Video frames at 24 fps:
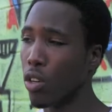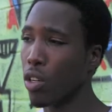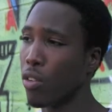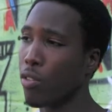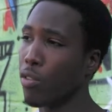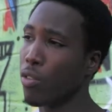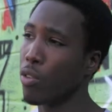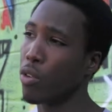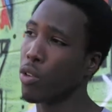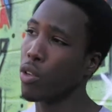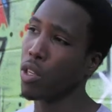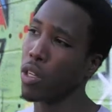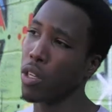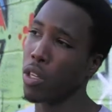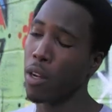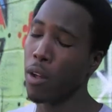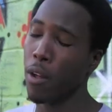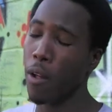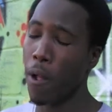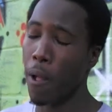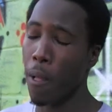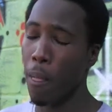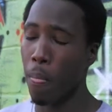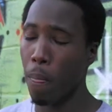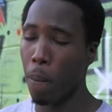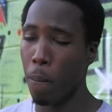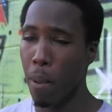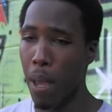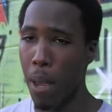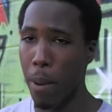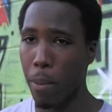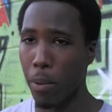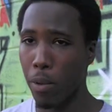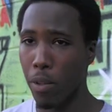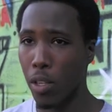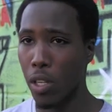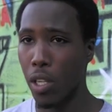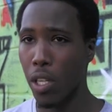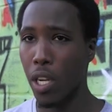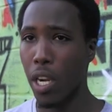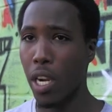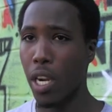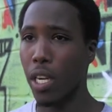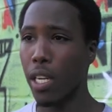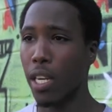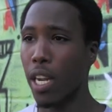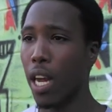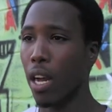in the future, be able to
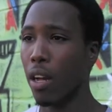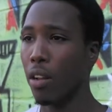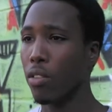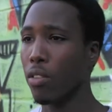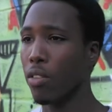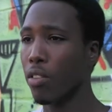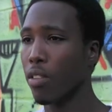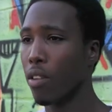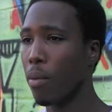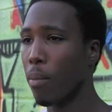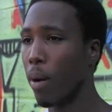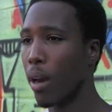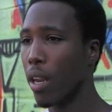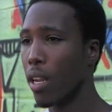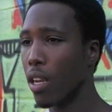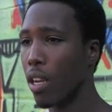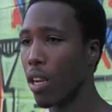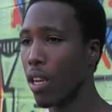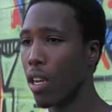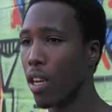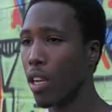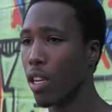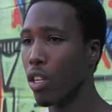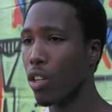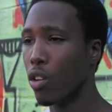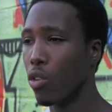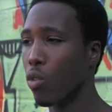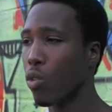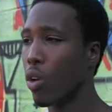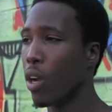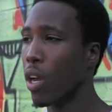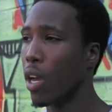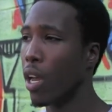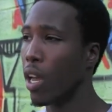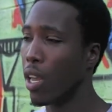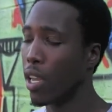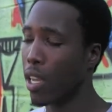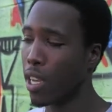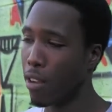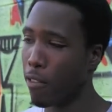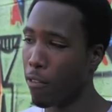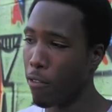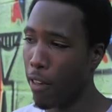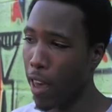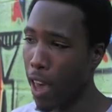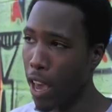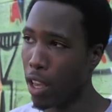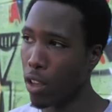share it down to somebody younger than you and
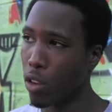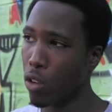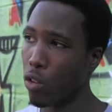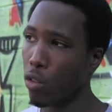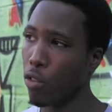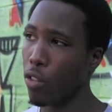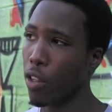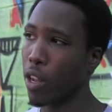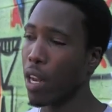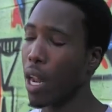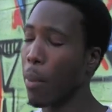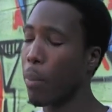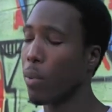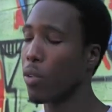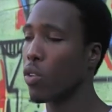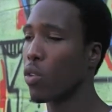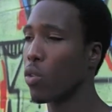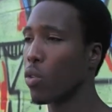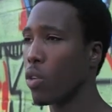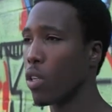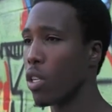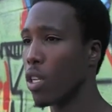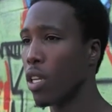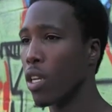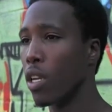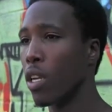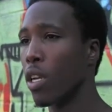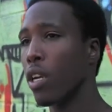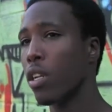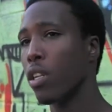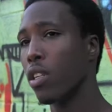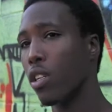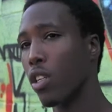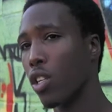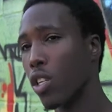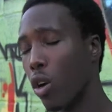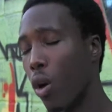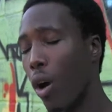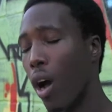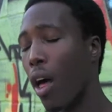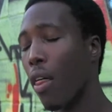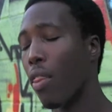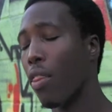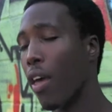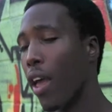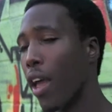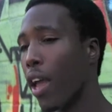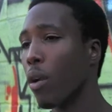give that youth an opportunity to show
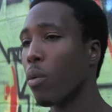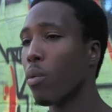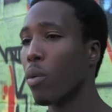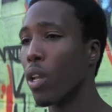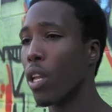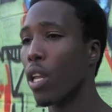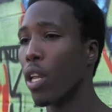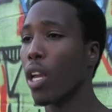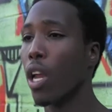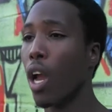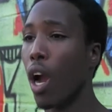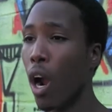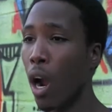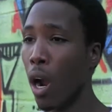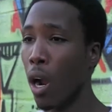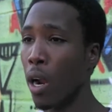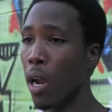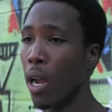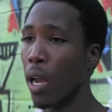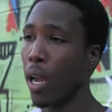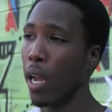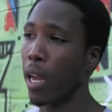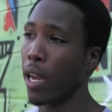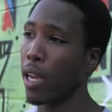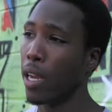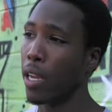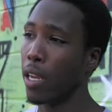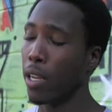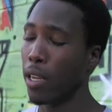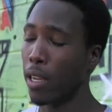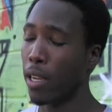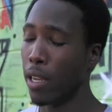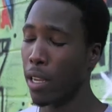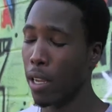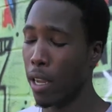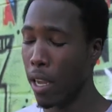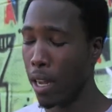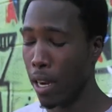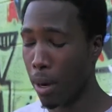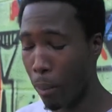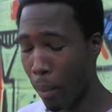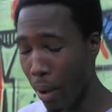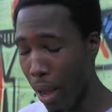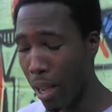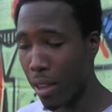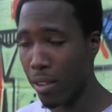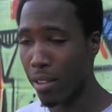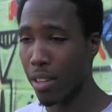how they really are in a
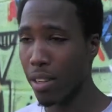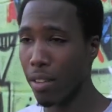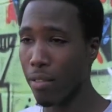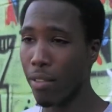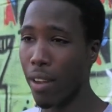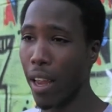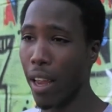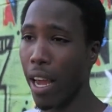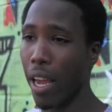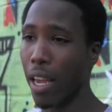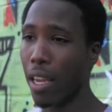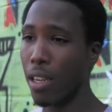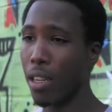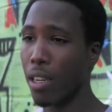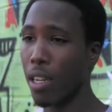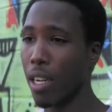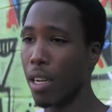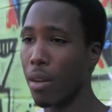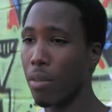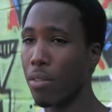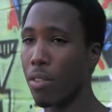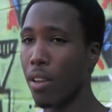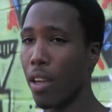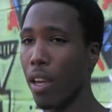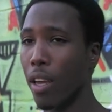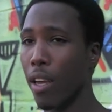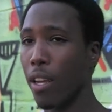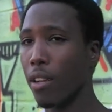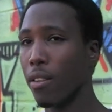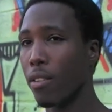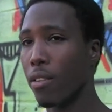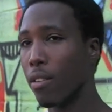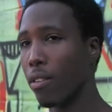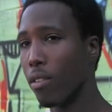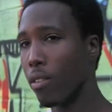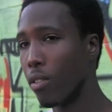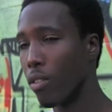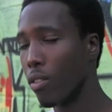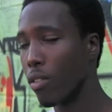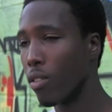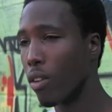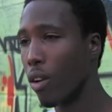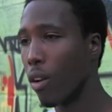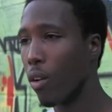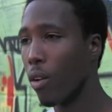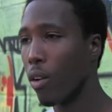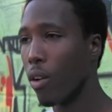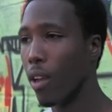positive light. You know what I'm saying?
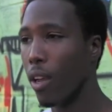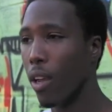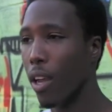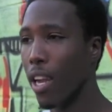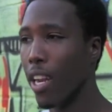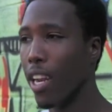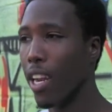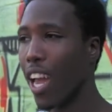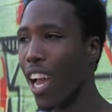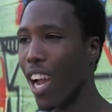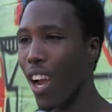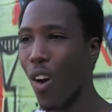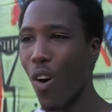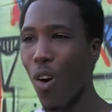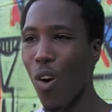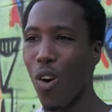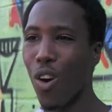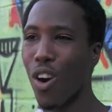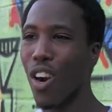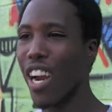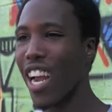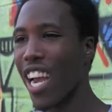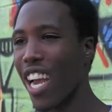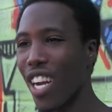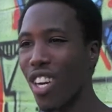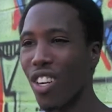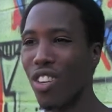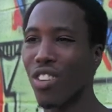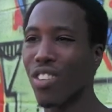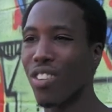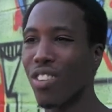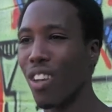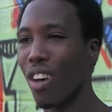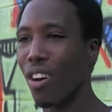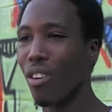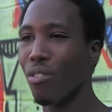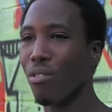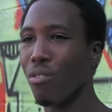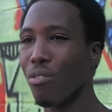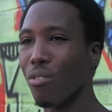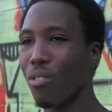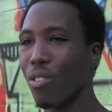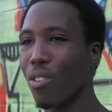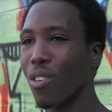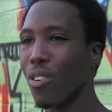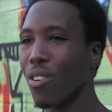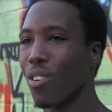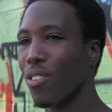So, in that core inner self,
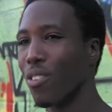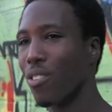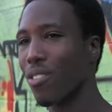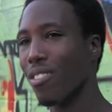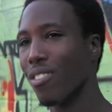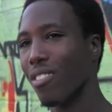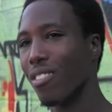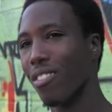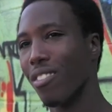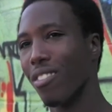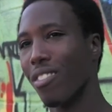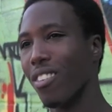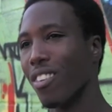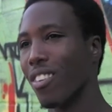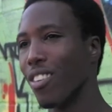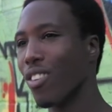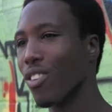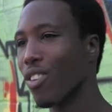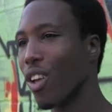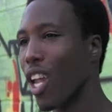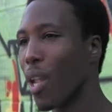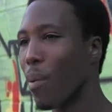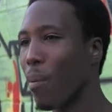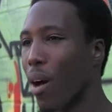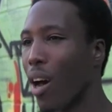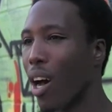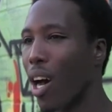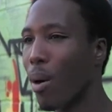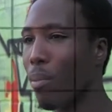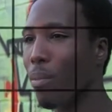you know, it's, it's all about